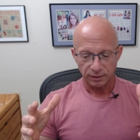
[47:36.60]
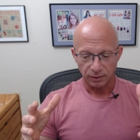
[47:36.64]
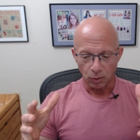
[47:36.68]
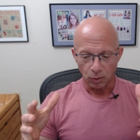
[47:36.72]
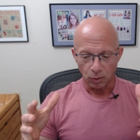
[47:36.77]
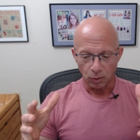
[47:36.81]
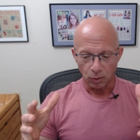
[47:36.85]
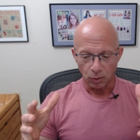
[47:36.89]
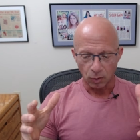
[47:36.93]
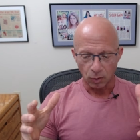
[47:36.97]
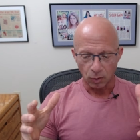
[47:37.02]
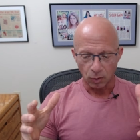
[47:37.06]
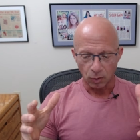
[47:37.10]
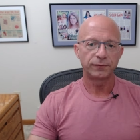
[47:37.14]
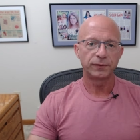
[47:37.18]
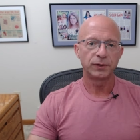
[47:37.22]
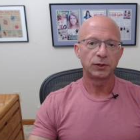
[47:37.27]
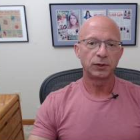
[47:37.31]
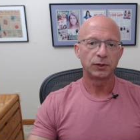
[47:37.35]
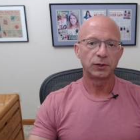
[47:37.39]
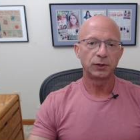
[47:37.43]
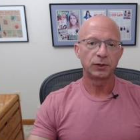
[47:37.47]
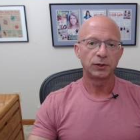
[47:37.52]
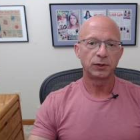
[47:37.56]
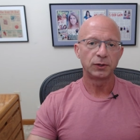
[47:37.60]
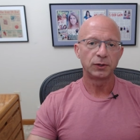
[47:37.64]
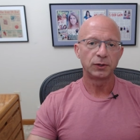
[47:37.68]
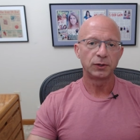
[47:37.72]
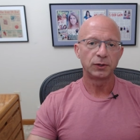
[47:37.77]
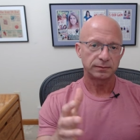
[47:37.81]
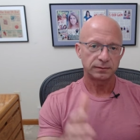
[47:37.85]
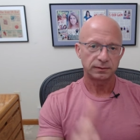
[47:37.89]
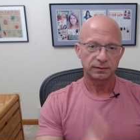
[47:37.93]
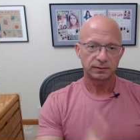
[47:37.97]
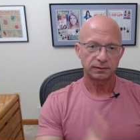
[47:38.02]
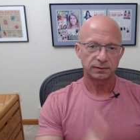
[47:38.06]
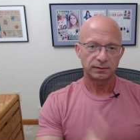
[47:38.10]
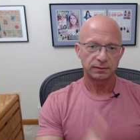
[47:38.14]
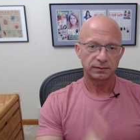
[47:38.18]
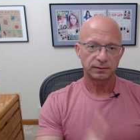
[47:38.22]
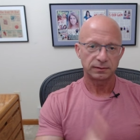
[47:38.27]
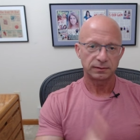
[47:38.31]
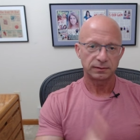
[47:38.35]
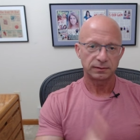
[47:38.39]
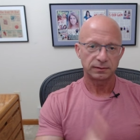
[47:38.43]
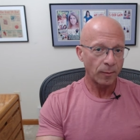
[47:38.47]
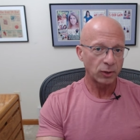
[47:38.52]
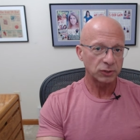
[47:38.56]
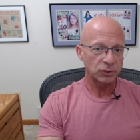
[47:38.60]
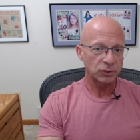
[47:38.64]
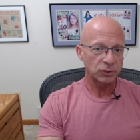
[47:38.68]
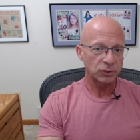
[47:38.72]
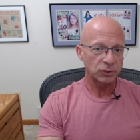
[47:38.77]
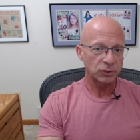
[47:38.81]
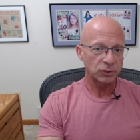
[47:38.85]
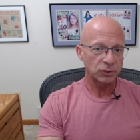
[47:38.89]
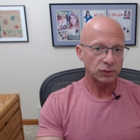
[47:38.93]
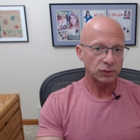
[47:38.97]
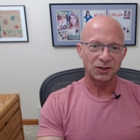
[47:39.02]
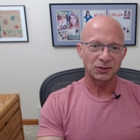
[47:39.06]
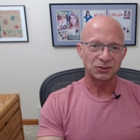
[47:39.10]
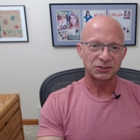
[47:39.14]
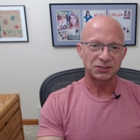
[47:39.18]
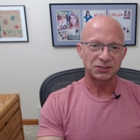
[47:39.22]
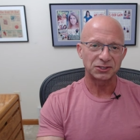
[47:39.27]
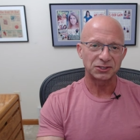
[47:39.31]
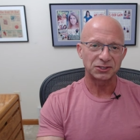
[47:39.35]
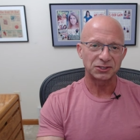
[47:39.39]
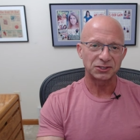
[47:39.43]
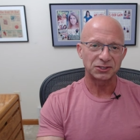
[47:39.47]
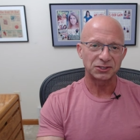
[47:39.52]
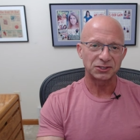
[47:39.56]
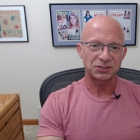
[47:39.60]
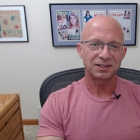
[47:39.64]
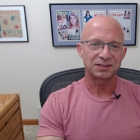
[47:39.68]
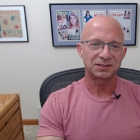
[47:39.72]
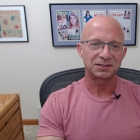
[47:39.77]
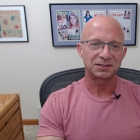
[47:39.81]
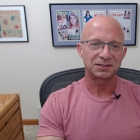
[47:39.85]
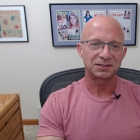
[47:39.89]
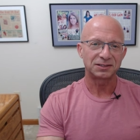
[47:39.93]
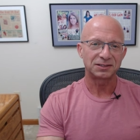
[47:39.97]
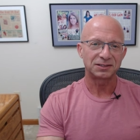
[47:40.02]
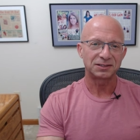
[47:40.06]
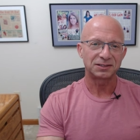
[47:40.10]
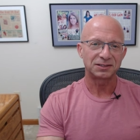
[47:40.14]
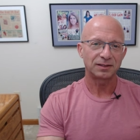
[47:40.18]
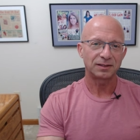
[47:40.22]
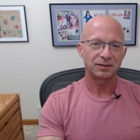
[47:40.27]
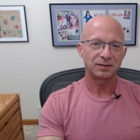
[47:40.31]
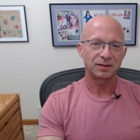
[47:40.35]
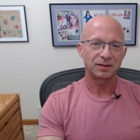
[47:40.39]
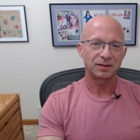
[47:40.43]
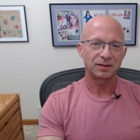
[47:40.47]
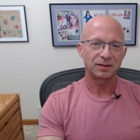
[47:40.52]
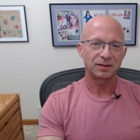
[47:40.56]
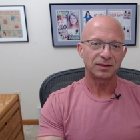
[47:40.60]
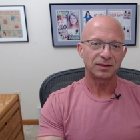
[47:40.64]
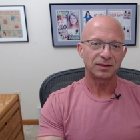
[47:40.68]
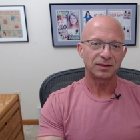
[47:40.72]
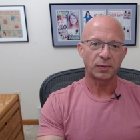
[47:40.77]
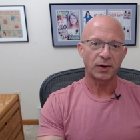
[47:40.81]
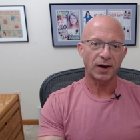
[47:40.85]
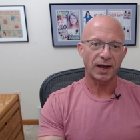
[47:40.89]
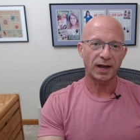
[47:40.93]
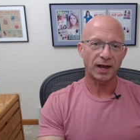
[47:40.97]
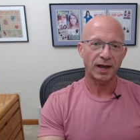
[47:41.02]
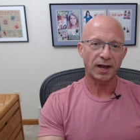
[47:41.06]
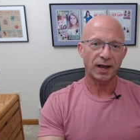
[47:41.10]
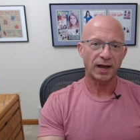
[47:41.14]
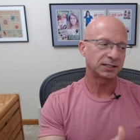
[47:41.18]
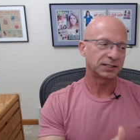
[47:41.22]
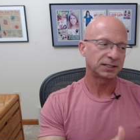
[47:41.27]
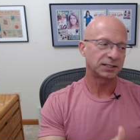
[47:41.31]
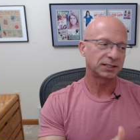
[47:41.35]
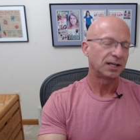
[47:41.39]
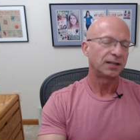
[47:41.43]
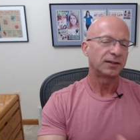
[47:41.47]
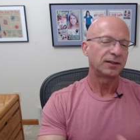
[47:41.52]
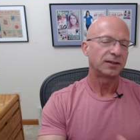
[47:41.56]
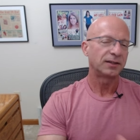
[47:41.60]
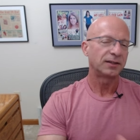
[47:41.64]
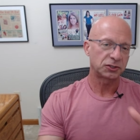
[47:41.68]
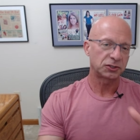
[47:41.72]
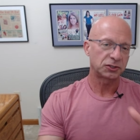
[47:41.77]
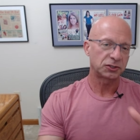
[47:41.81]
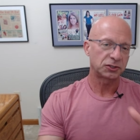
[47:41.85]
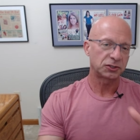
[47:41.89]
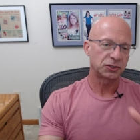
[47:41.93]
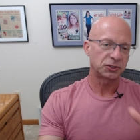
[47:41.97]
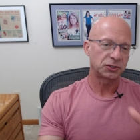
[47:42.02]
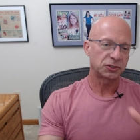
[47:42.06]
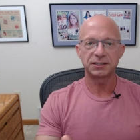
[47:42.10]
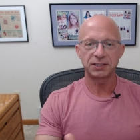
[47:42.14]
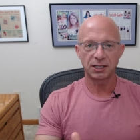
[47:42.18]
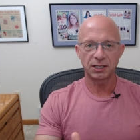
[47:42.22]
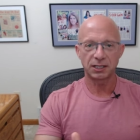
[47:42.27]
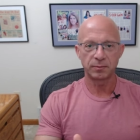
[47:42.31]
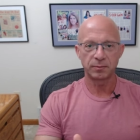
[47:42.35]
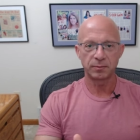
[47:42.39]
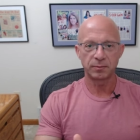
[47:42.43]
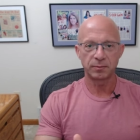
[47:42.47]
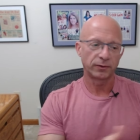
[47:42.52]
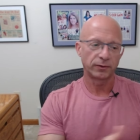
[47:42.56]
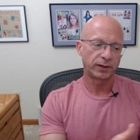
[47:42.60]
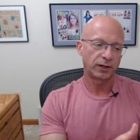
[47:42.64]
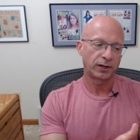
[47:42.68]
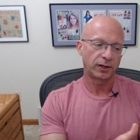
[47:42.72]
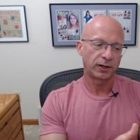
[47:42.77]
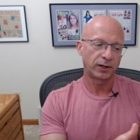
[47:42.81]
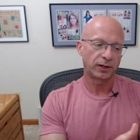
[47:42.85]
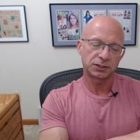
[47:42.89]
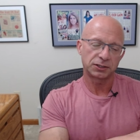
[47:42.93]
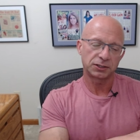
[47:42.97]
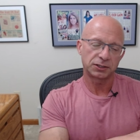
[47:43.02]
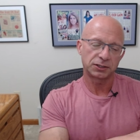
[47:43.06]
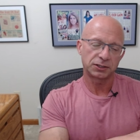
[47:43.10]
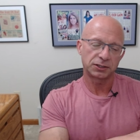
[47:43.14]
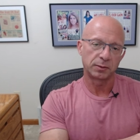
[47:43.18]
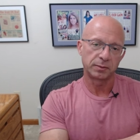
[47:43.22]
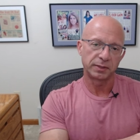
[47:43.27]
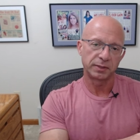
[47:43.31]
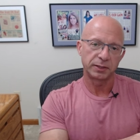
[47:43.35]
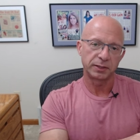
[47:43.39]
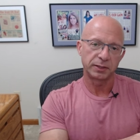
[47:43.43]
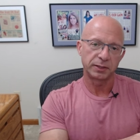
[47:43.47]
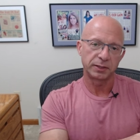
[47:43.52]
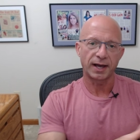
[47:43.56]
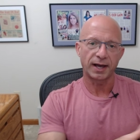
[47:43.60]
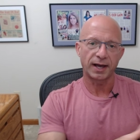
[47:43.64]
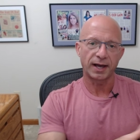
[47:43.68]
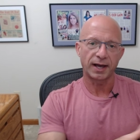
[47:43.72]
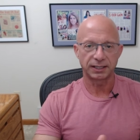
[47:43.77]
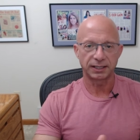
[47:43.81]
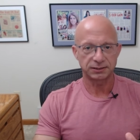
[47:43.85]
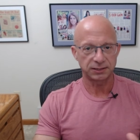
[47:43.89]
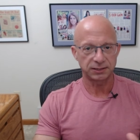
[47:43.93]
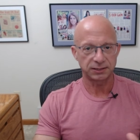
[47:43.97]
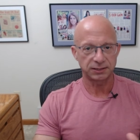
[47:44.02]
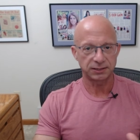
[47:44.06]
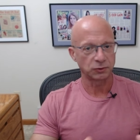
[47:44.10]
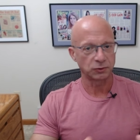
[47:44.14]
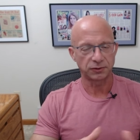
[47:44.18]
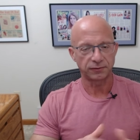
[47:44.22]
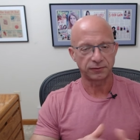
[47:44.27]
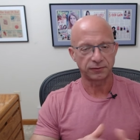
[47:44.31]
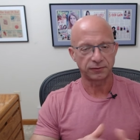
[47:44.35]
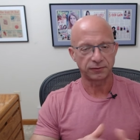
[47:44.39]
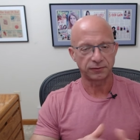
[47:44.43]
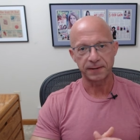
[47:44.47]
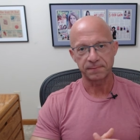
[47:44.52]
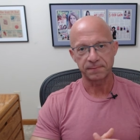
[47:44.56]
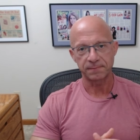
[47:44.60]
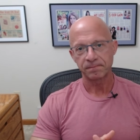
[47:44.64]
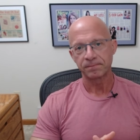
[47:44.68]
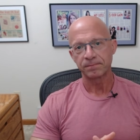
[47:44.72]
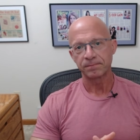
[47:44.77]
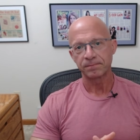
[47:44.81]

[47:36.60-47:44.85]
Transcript: Go to real food. Almost everything else is, is ultra processed. There are some things in the middle that are just minimally processed and those are fine.